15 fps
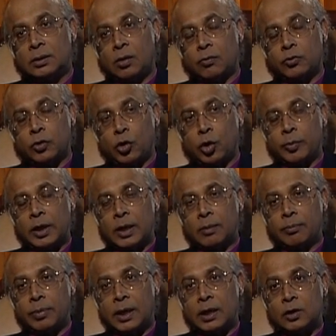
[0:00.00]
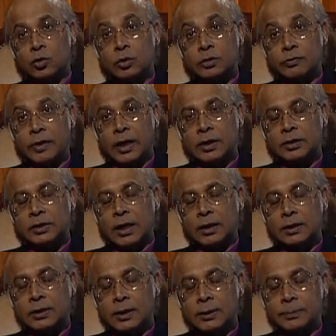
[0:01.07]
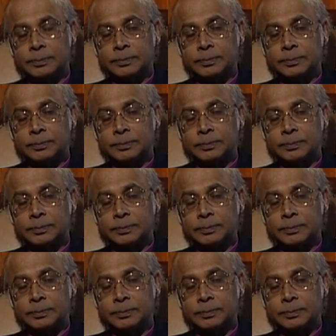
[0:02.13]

of the Roman Empire, to its very center.